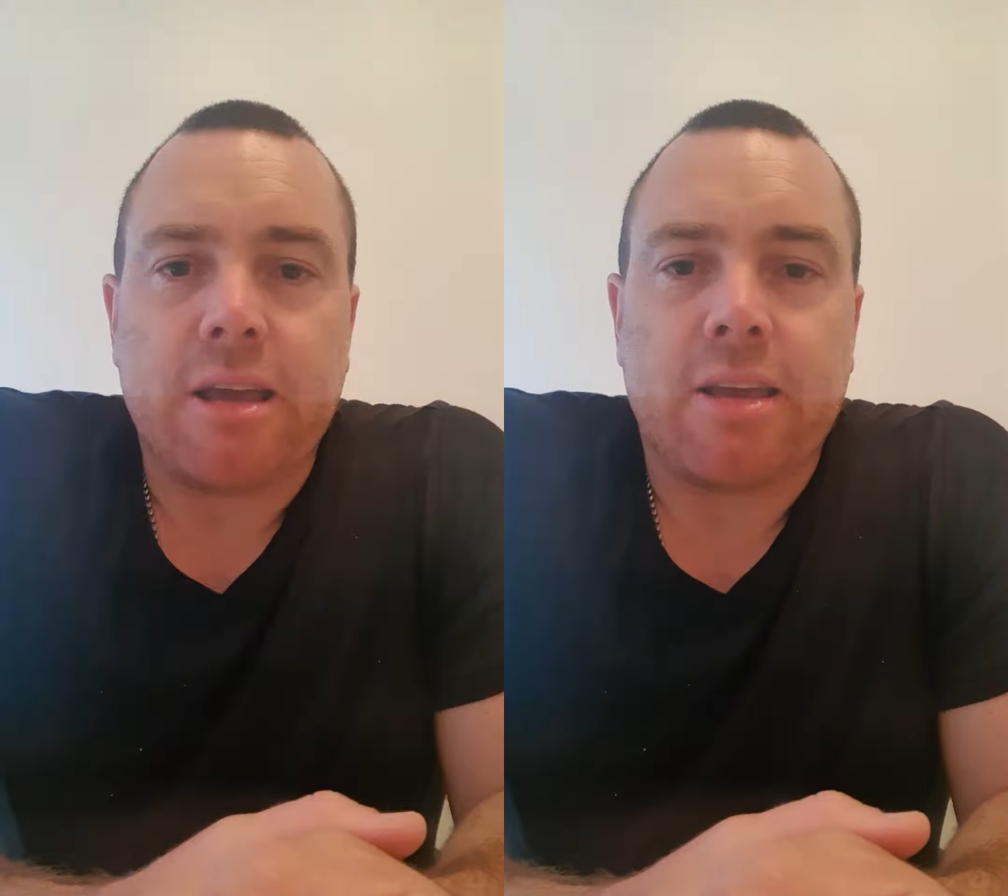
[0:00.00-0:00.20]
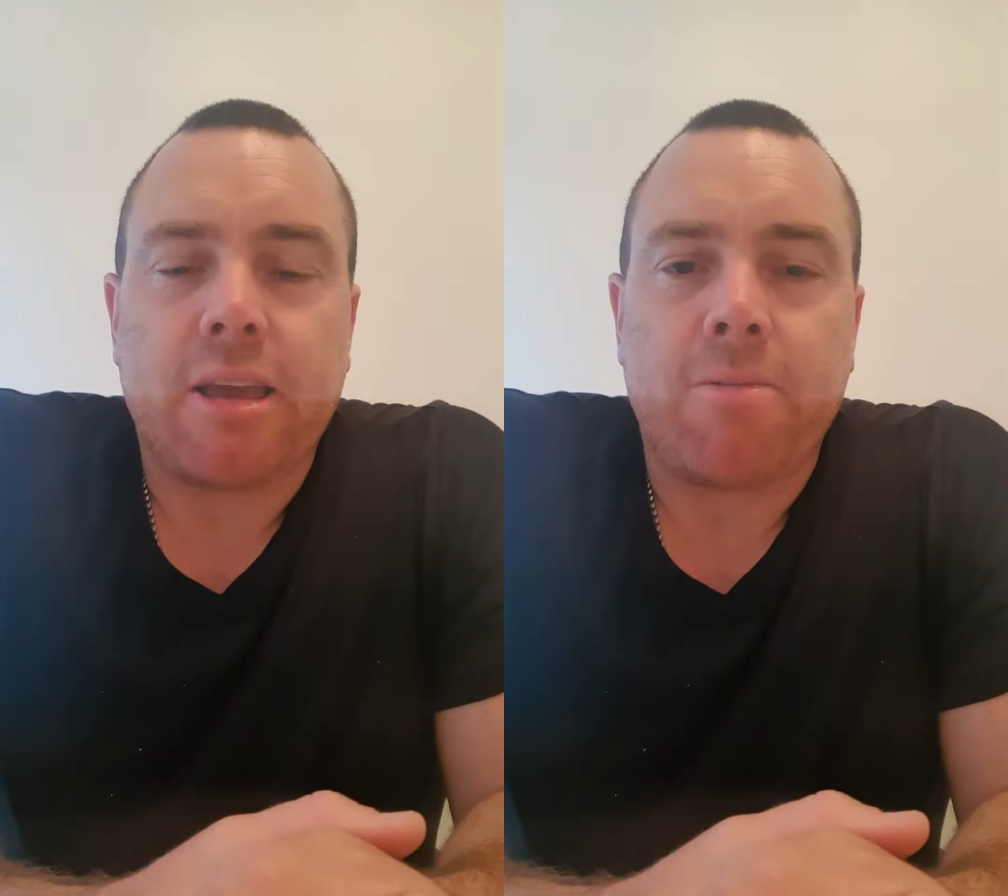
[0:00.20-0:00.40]

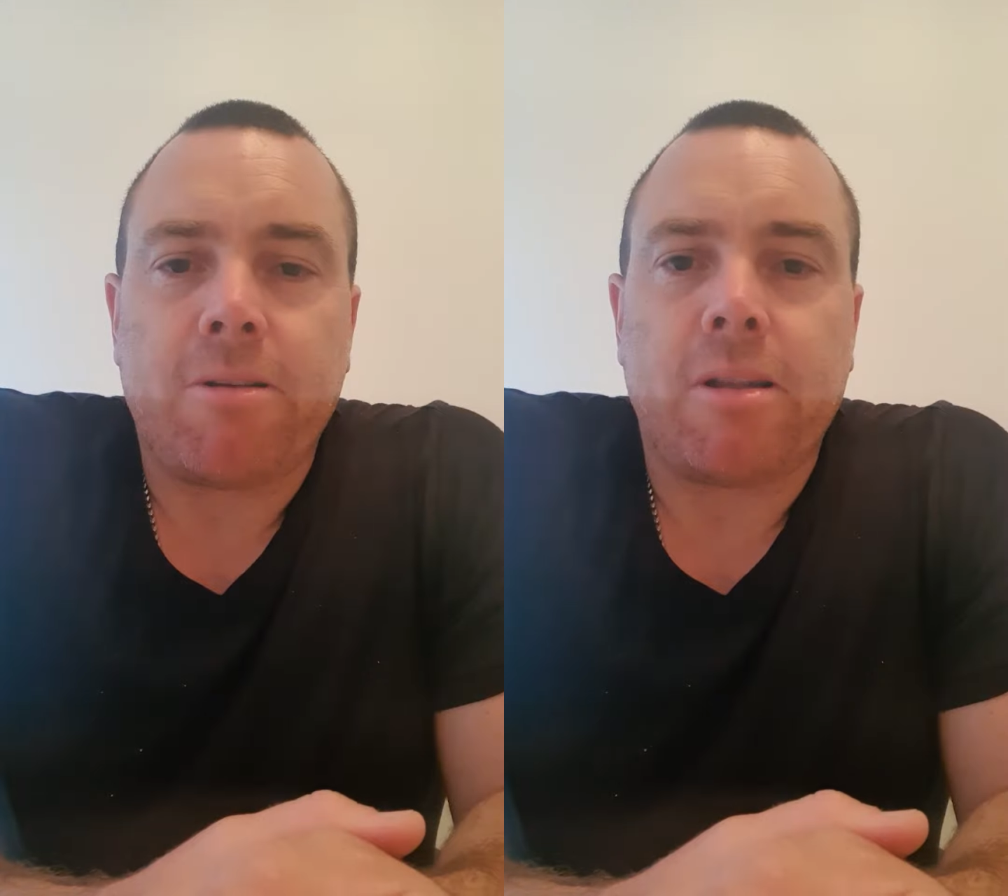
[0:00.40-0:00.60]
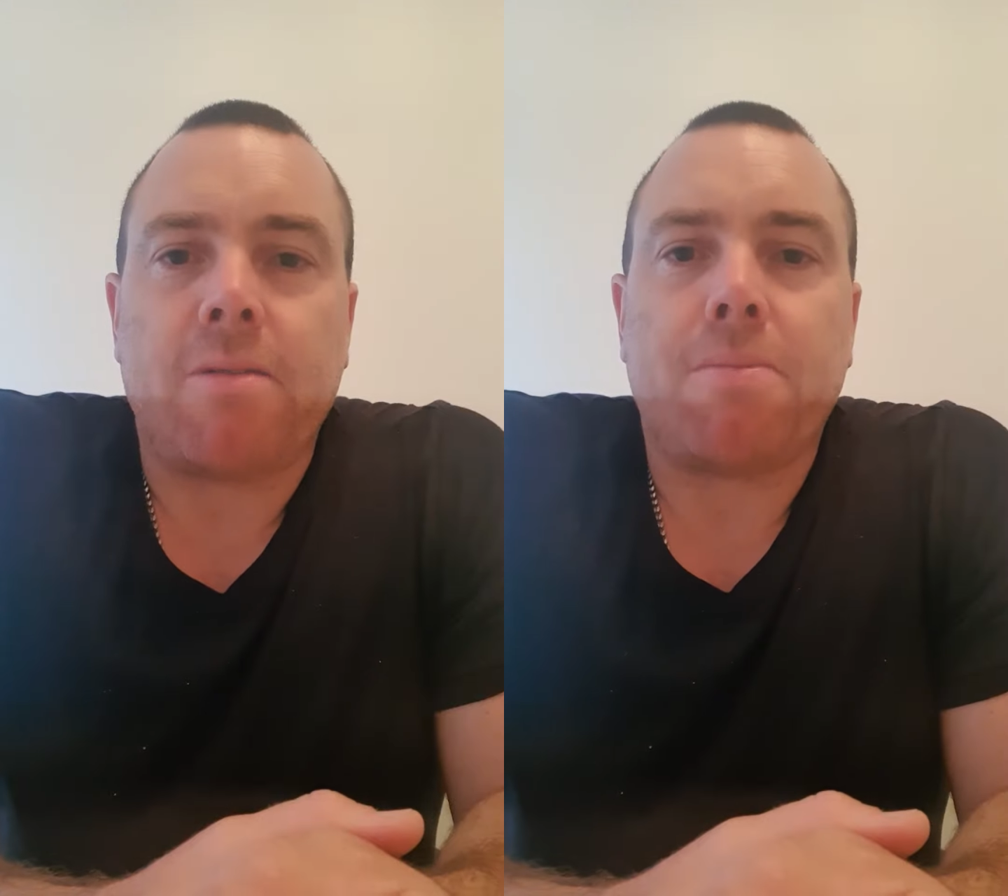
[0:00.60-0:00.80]
keep
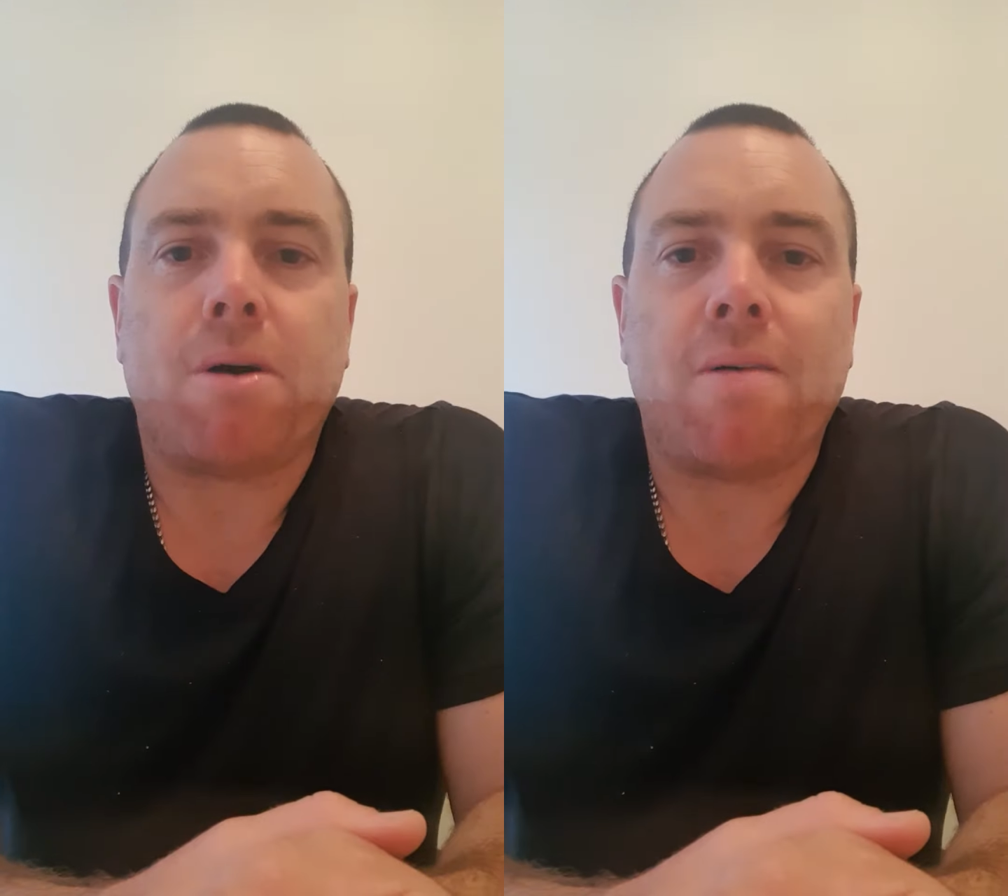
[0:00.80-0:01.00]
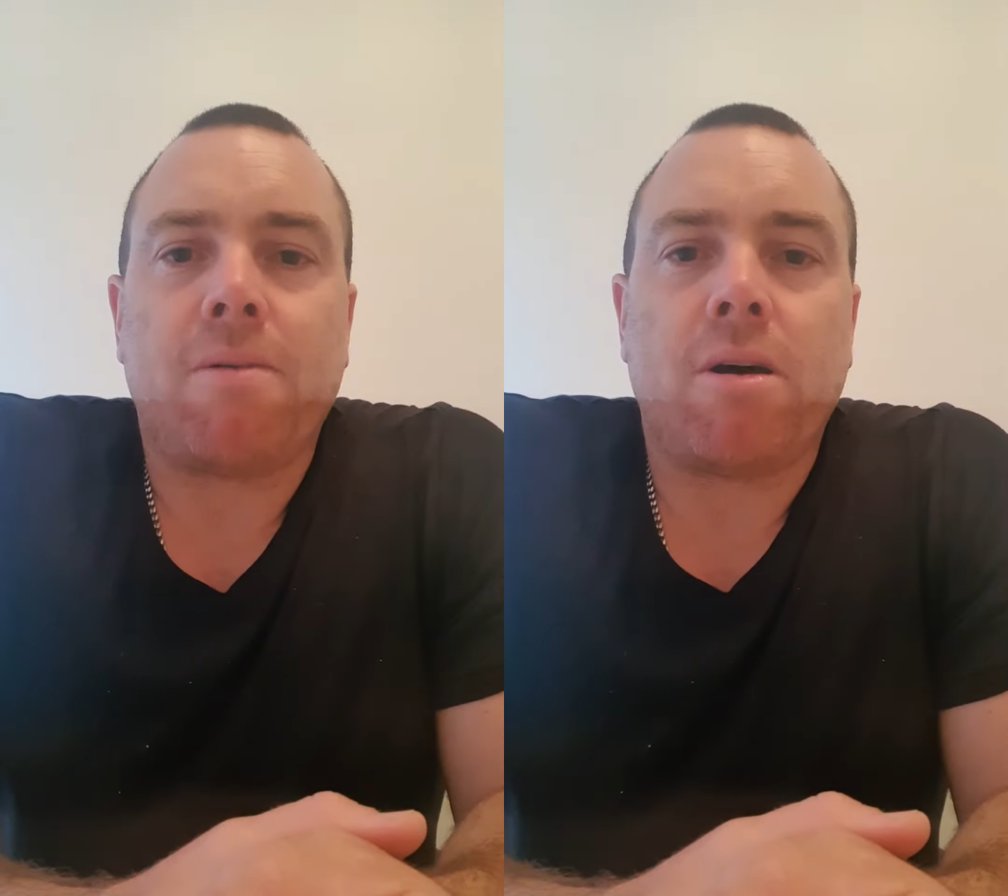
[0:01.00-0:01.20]
filling up the
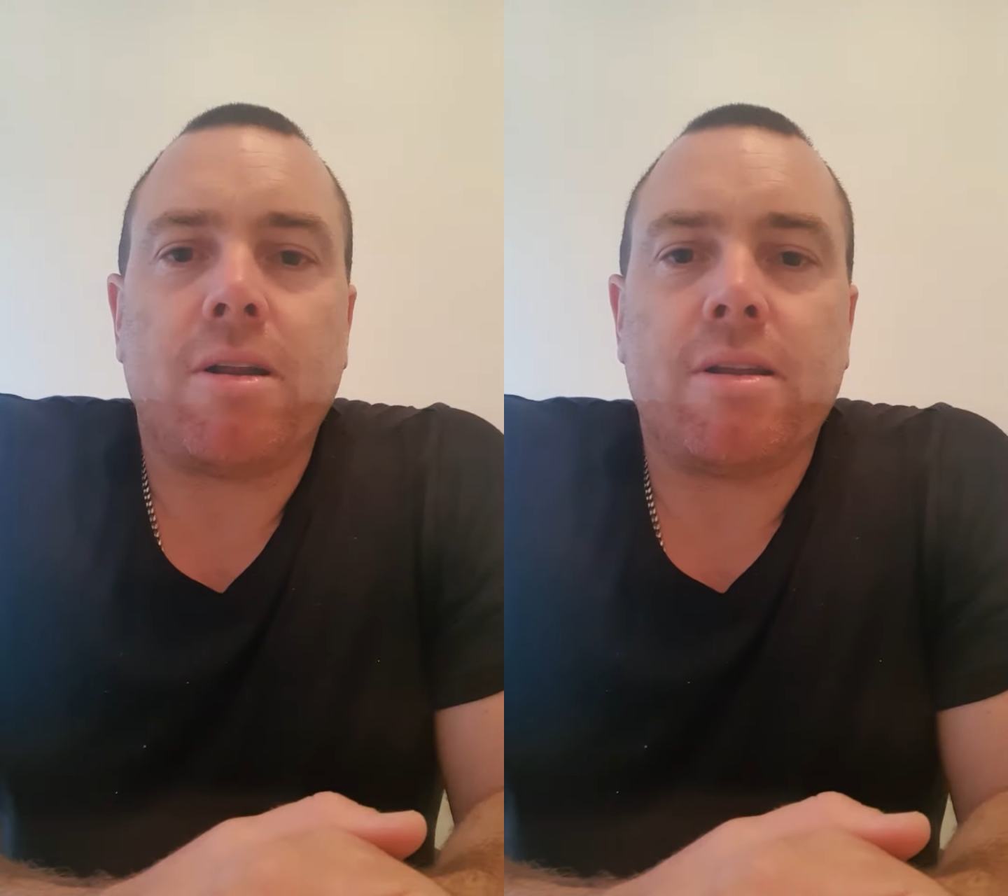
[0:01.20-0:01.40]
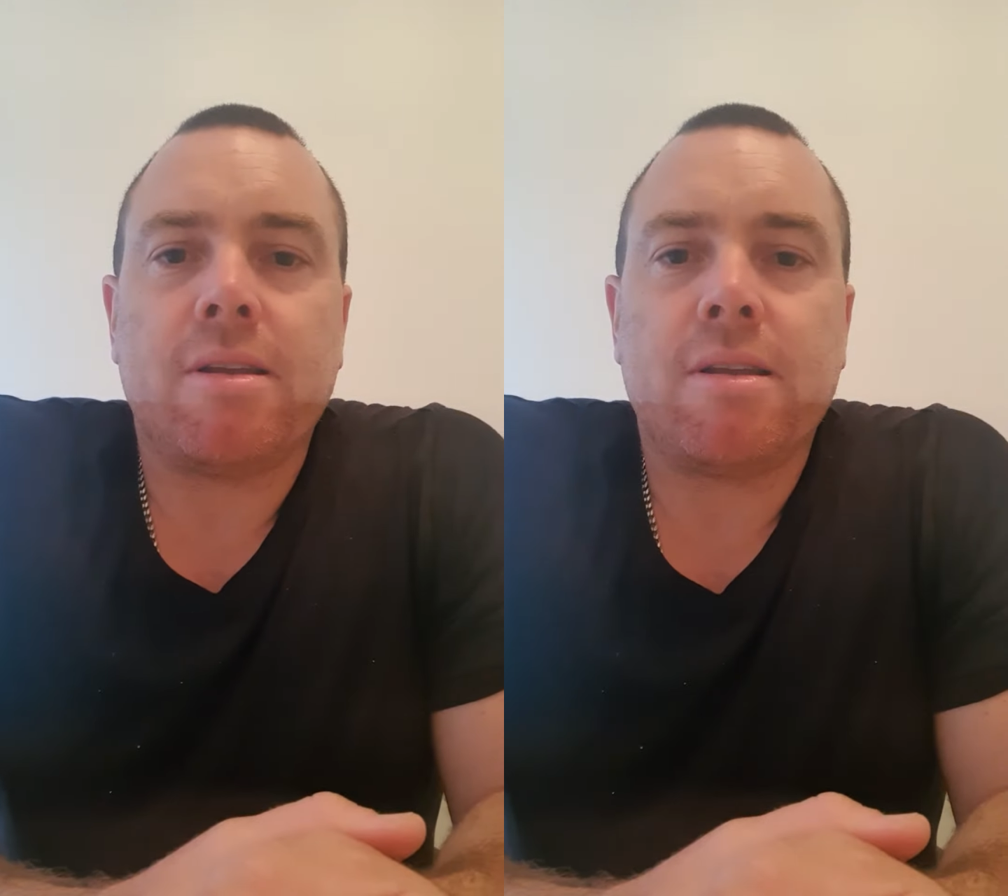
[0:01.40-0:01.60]
pipeline
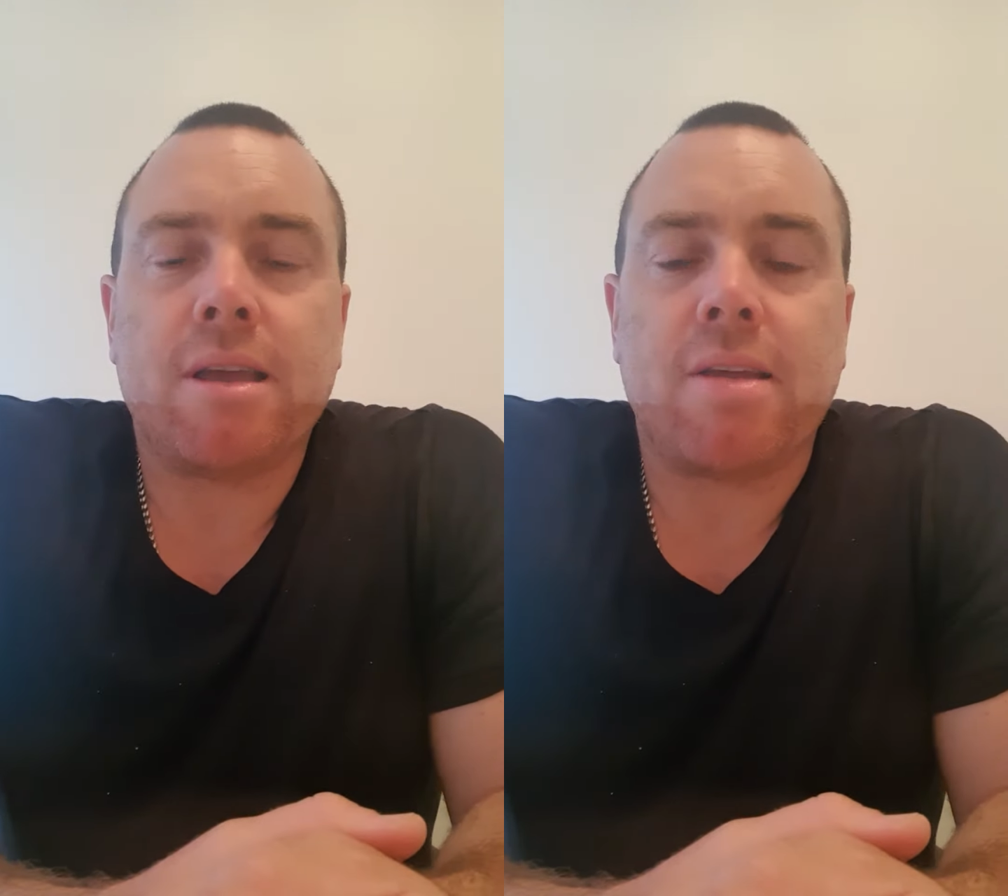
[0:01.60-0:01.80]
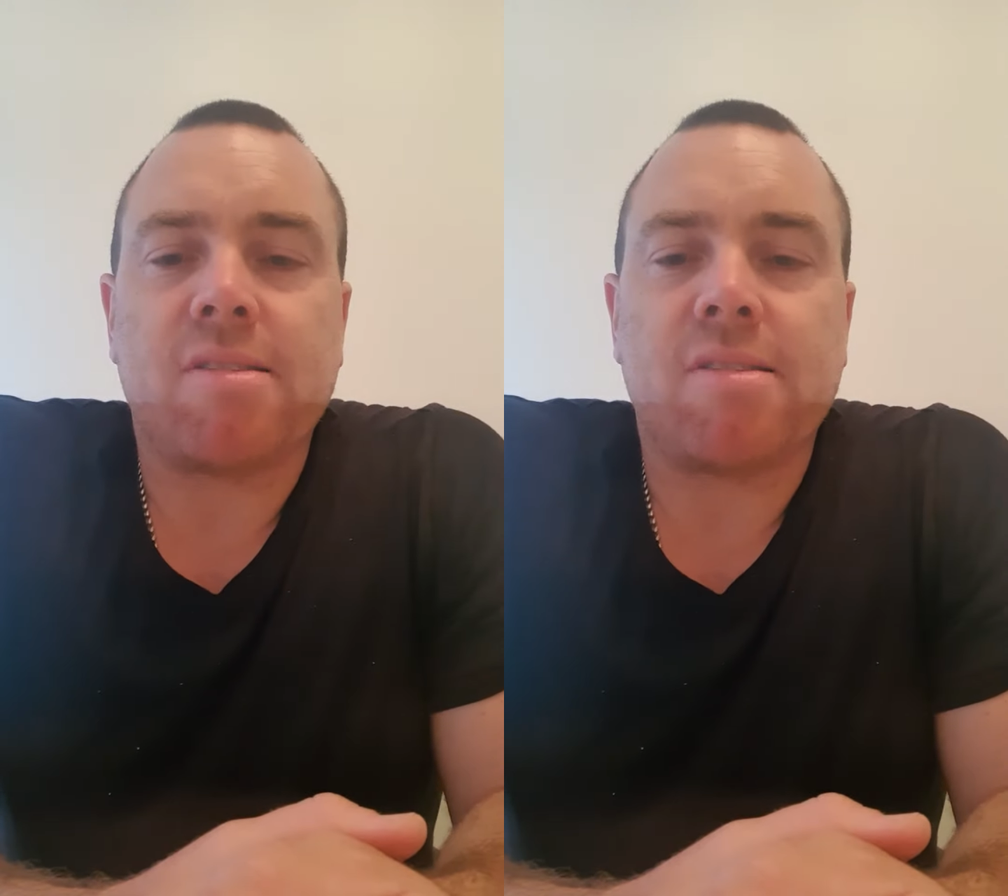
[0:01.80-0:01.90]
and